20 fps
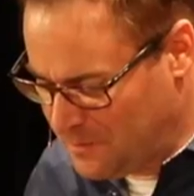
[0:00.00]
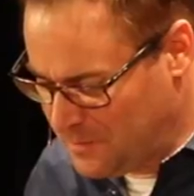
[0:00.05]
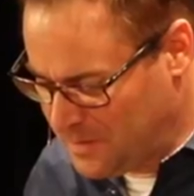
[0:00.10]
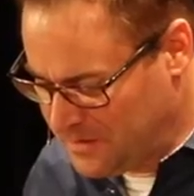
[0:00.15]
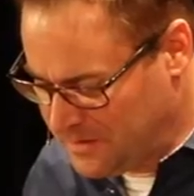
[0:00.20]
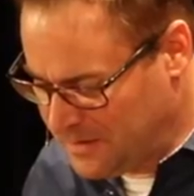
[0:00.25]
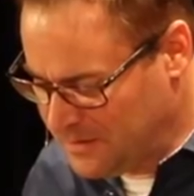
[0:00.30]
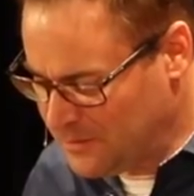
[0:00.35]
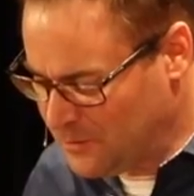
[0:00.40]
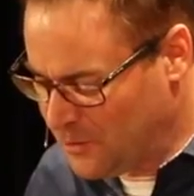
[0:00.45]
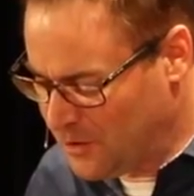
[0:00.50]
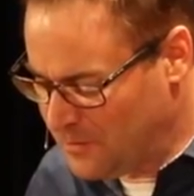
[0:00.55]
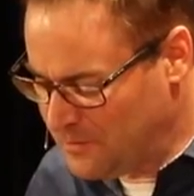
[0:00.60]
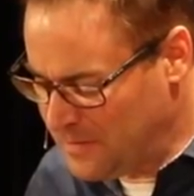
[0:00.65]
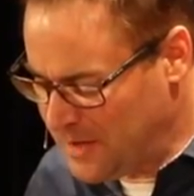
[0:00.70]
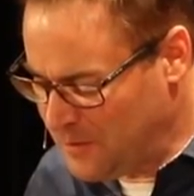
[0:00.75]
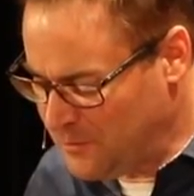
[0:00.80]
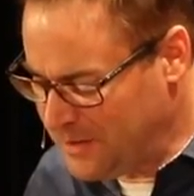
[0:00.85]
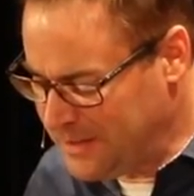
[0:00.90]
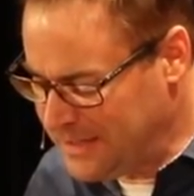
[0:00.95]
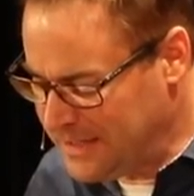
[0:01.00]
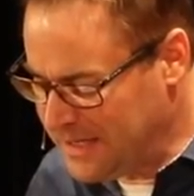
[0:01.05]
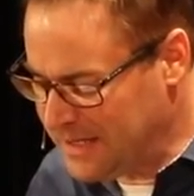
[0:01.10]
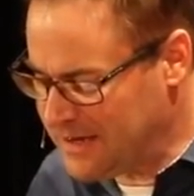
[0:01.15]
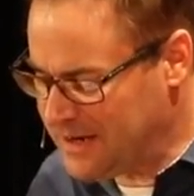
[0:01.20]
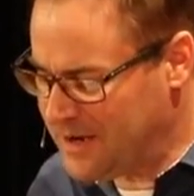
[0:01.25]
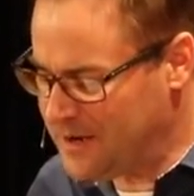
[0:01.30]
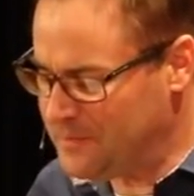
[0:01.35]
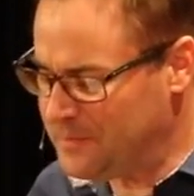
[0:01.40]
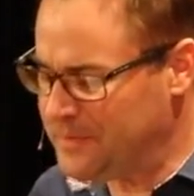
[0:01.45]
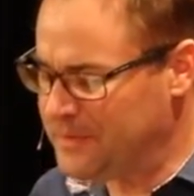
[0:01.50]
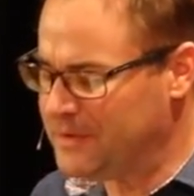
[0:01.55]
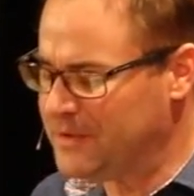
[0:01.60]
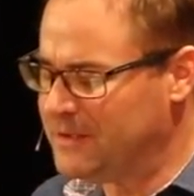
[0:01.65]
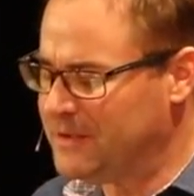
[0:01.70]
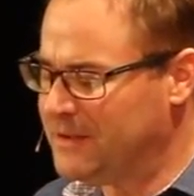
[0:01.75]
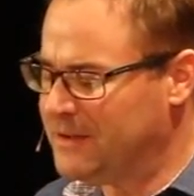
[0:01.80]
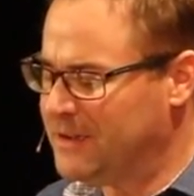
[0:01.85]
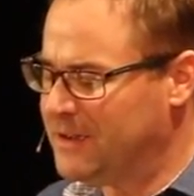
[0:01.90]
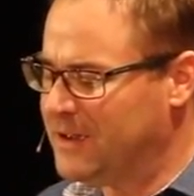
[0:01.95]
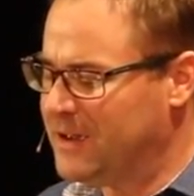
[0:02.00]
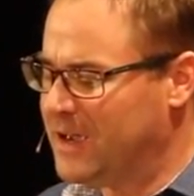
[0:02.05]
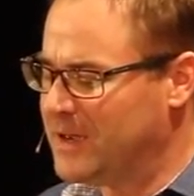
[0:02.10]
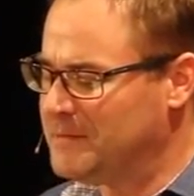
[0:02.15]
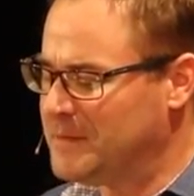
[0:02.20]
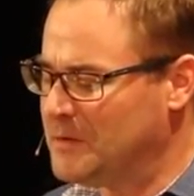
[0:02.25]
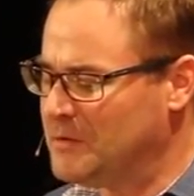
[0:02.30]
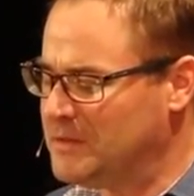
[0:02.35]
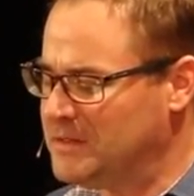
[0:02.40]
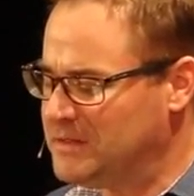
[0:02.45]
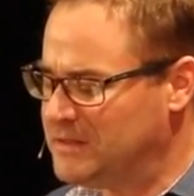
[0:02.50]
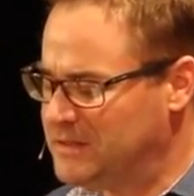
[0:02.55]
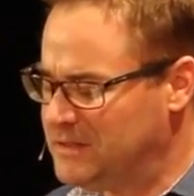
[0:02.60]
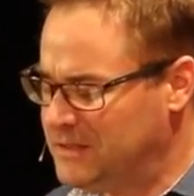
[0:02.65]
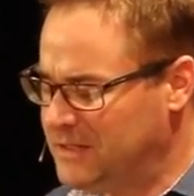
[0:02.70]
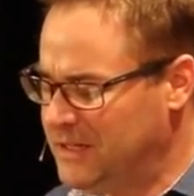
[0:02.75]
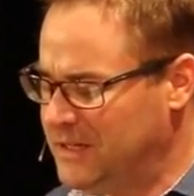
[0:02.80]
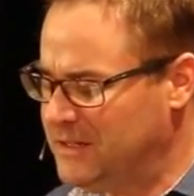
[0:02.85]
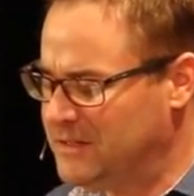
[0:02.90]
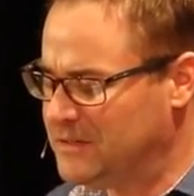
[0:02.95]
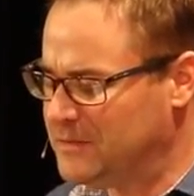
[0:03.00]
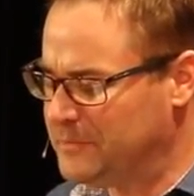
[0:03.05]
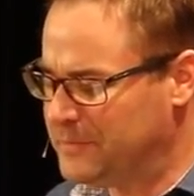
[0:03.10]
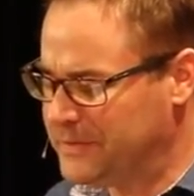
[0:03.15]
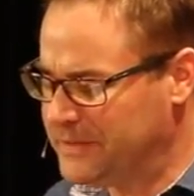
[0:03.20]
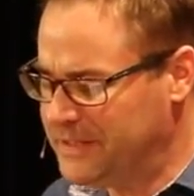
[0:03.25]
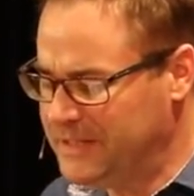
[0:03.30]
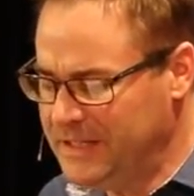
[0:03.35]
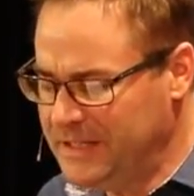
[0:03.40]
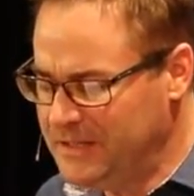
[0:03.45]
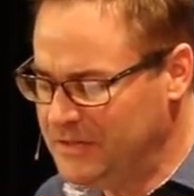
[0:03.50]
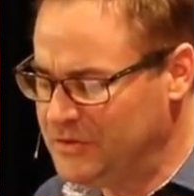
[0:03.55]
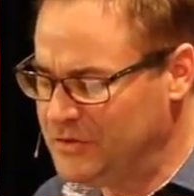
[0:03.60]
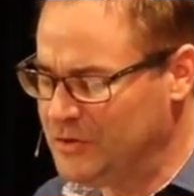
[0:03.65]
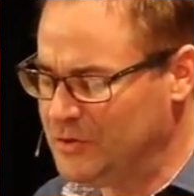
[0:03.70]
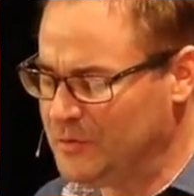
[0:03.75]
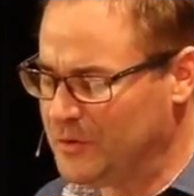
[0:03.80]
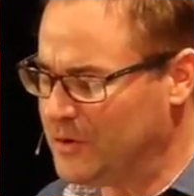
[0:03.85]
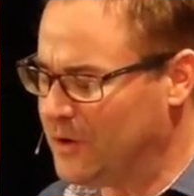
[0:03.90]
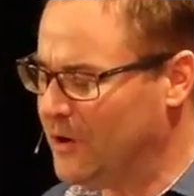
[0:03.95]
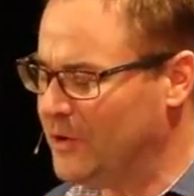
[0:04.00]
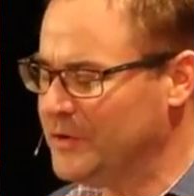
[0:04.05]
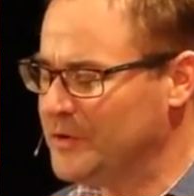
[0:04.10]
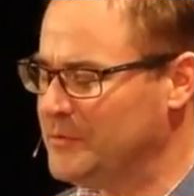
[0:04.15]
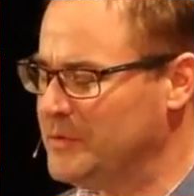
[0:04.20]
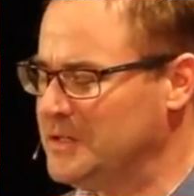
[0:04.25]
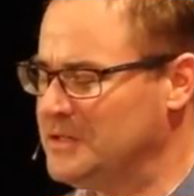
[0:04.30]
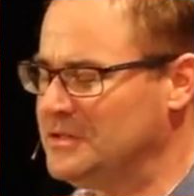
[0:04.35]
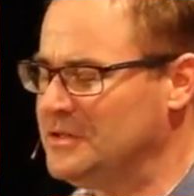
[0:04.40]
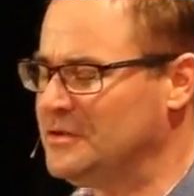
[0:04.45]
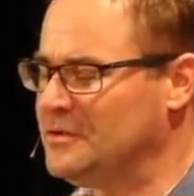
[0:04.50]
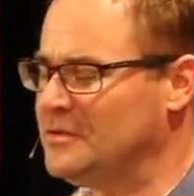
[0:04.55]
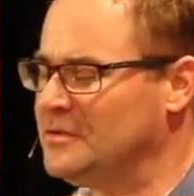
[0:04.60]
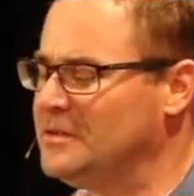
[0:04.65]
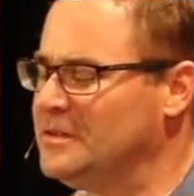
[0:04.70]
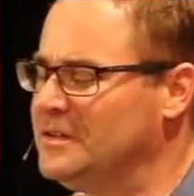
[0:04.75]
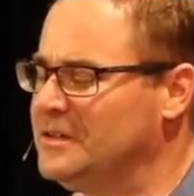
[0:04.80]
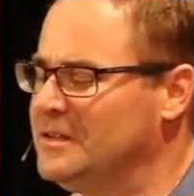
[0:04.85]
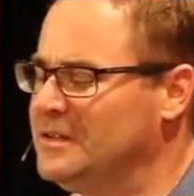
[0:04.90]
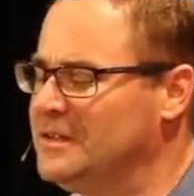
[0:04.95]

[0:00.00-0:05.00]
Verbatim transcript: But then, Lord, may we get up. May we seek to please you in all that we do.